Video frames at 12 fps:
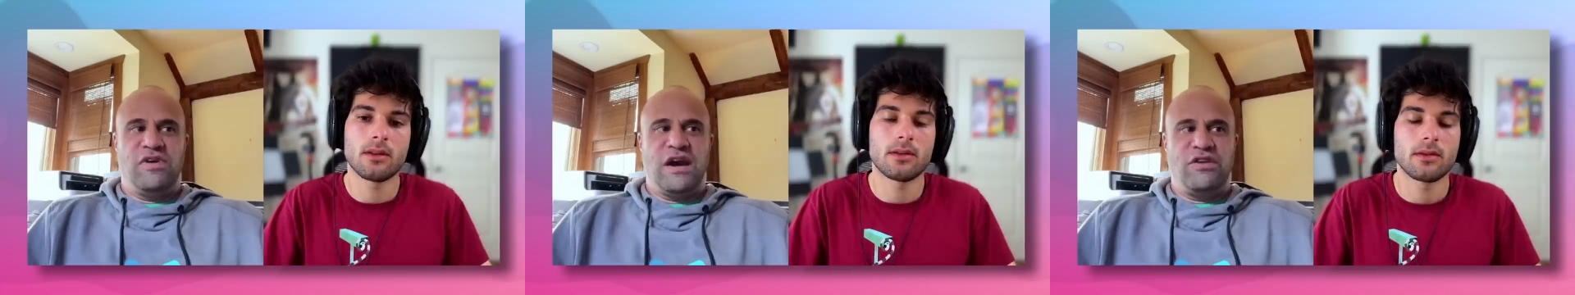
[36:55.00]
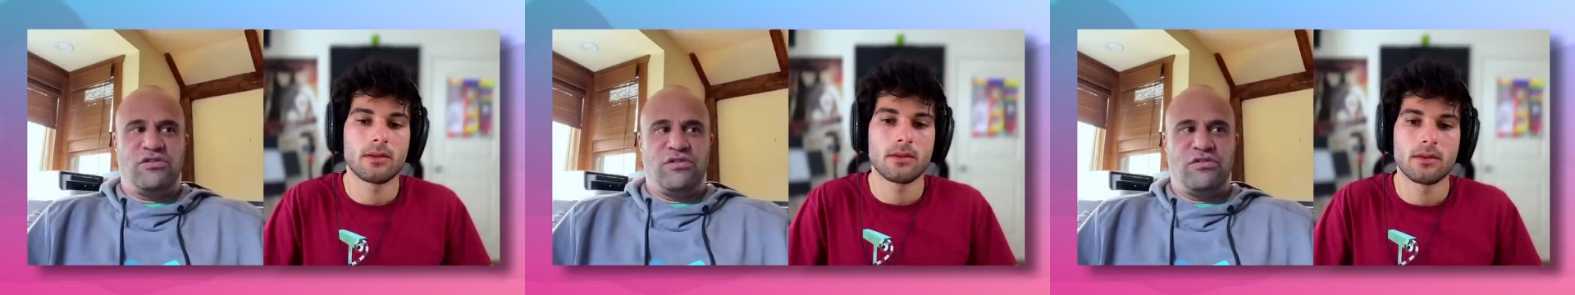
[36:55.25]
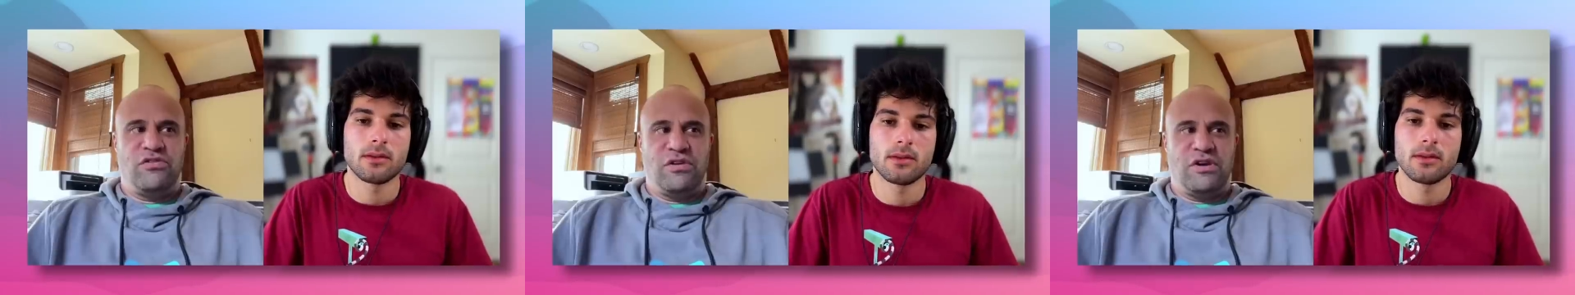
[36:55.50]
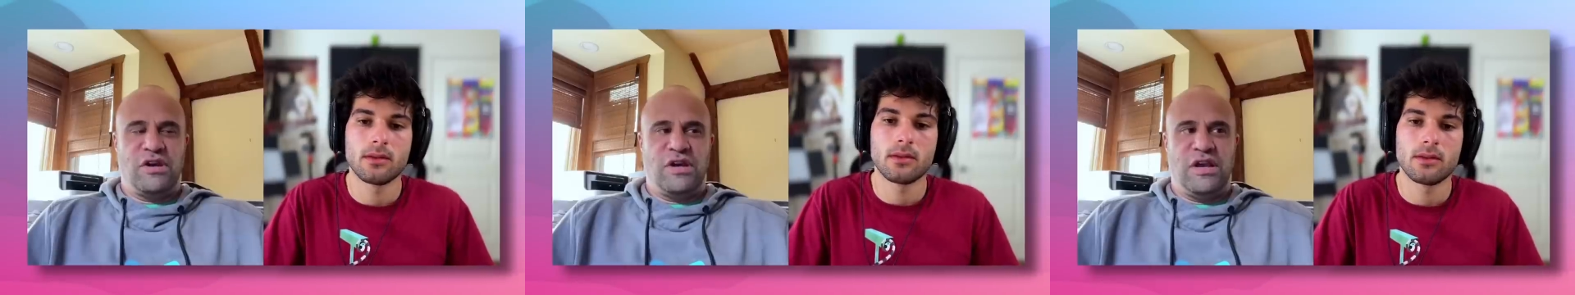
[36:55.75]
Speaker 1: advisors
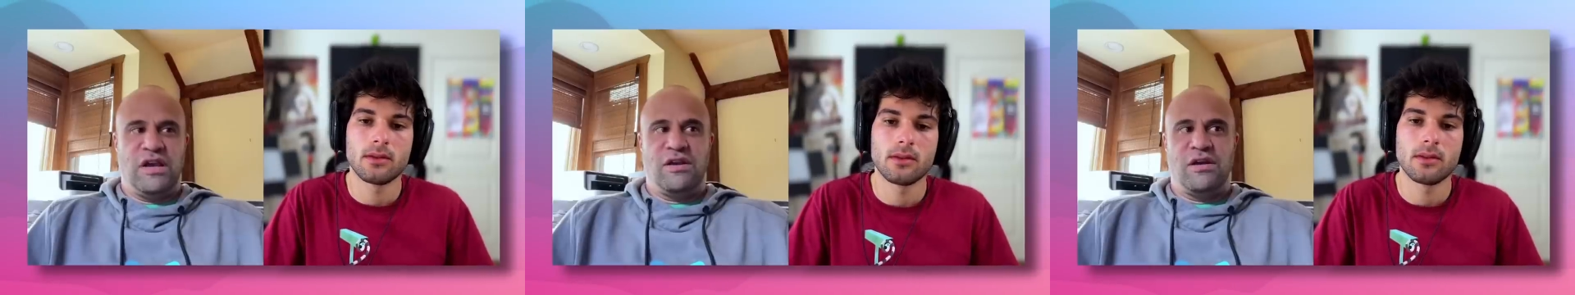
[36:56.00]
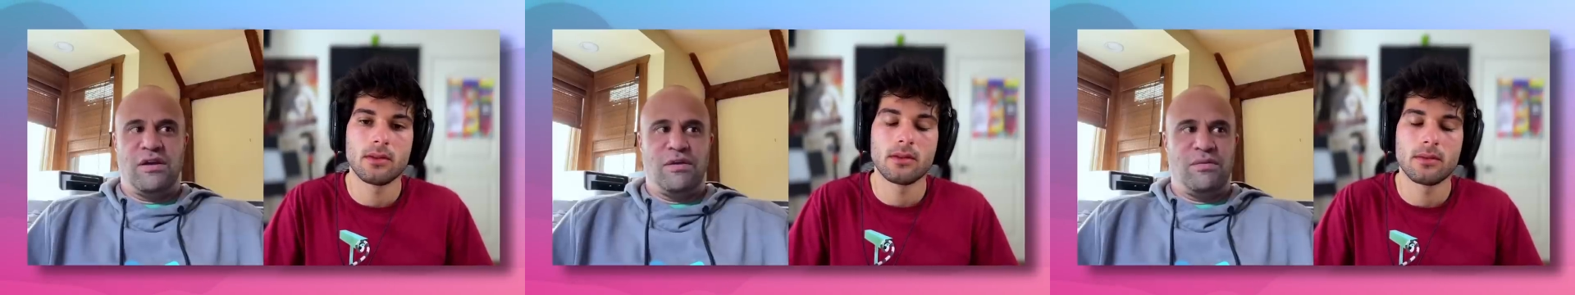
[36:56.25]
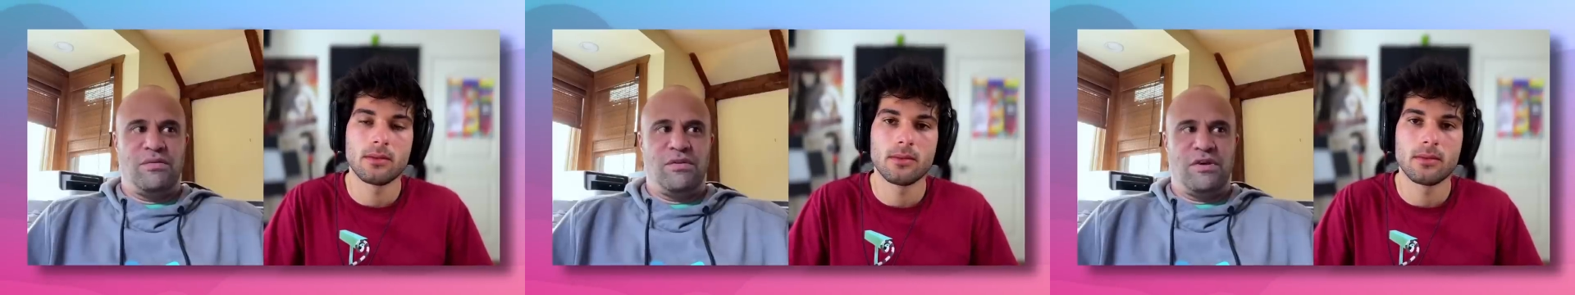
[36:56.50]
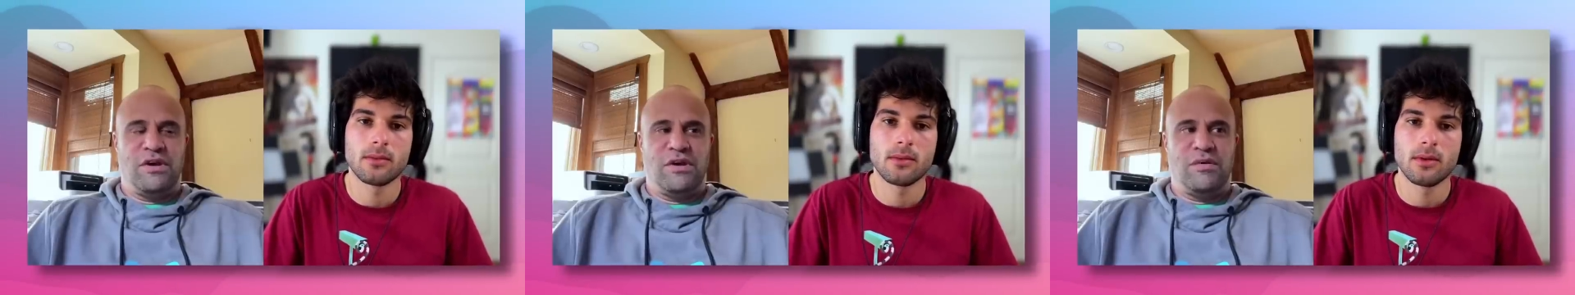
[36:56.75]
uh, and our
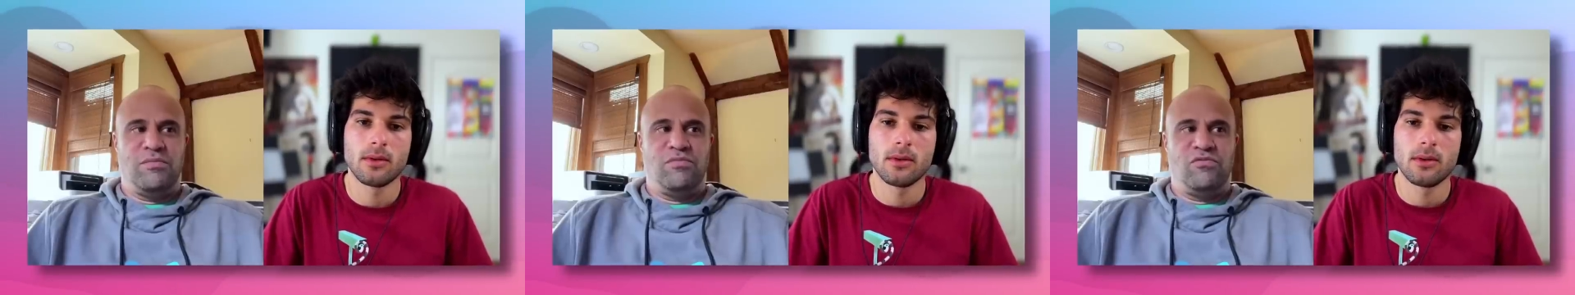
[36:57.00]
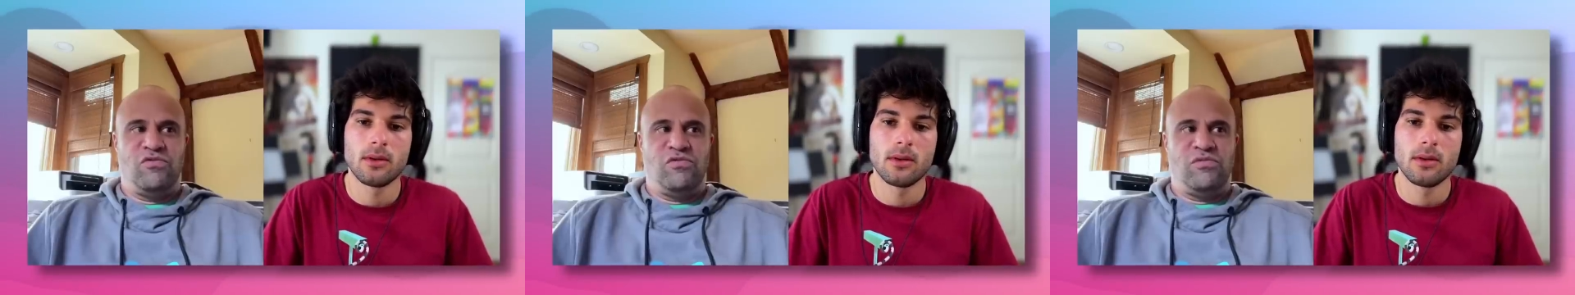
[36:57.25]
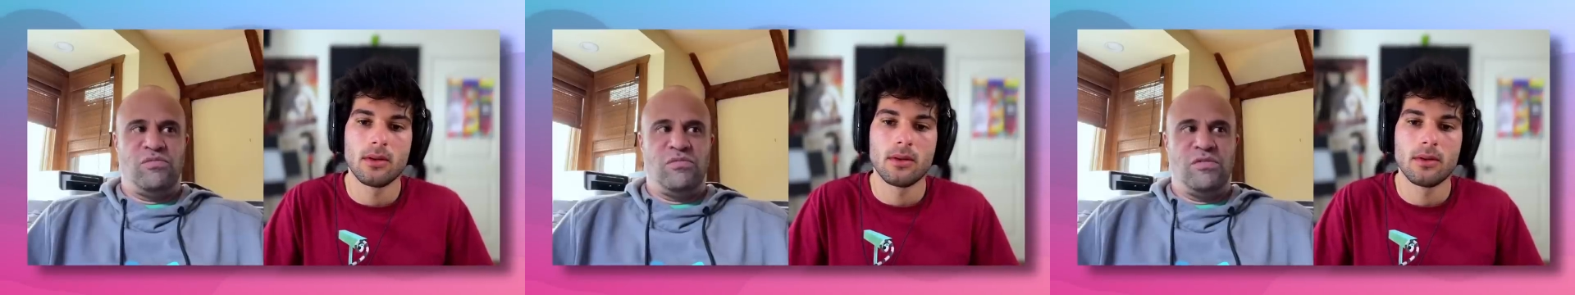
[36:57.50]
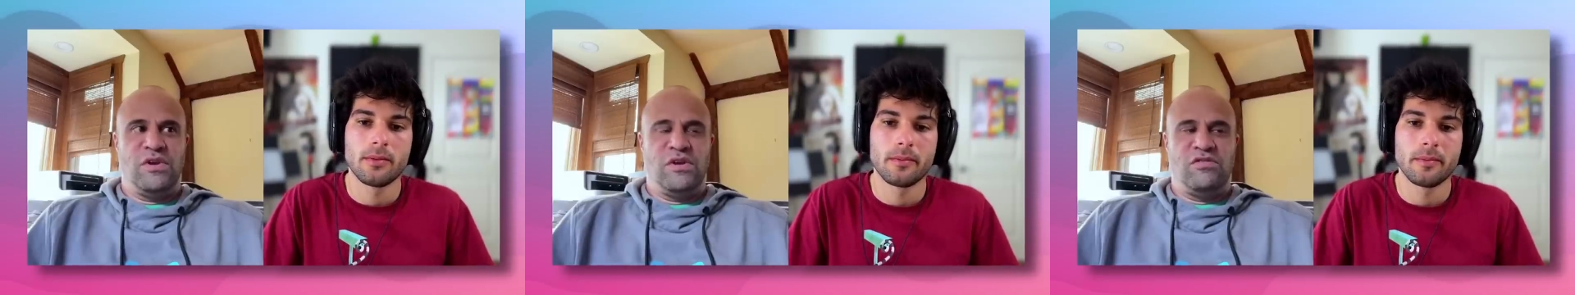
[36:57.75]
uh,
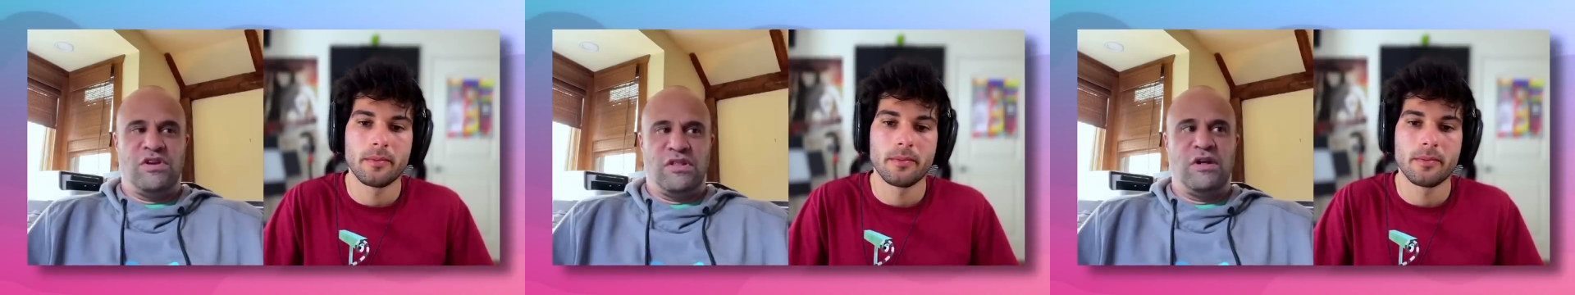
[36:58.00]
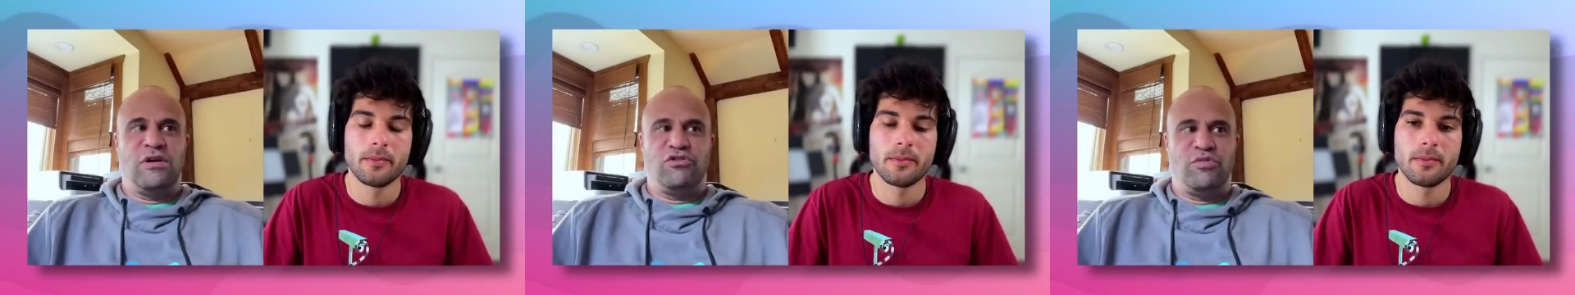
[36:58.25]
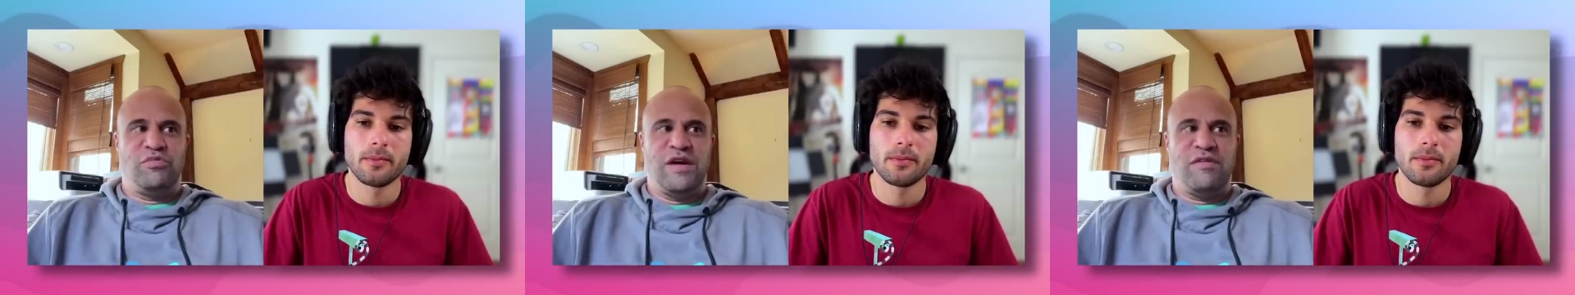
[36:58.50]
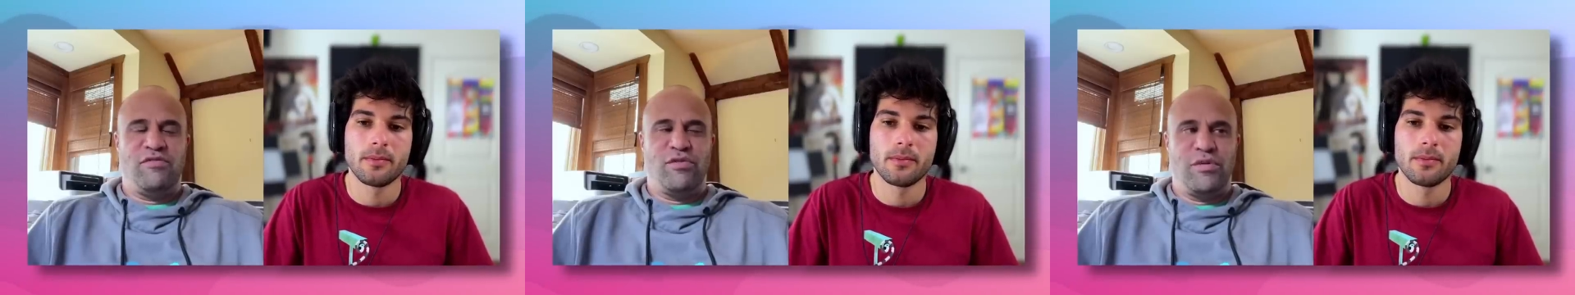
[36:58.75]
technology
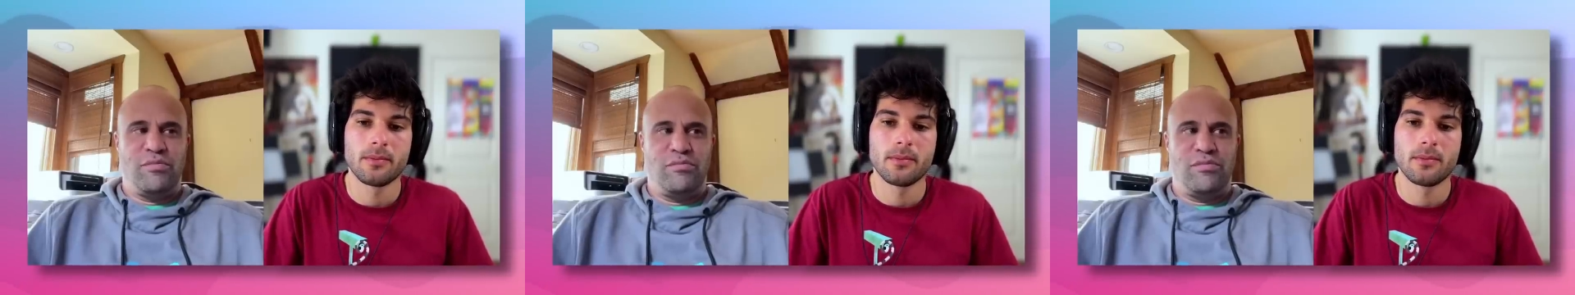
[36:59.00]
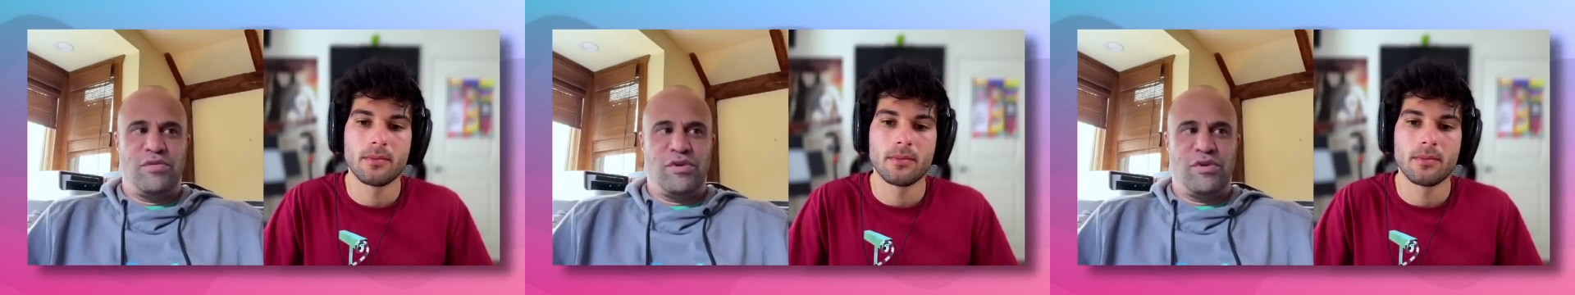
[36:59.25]
platform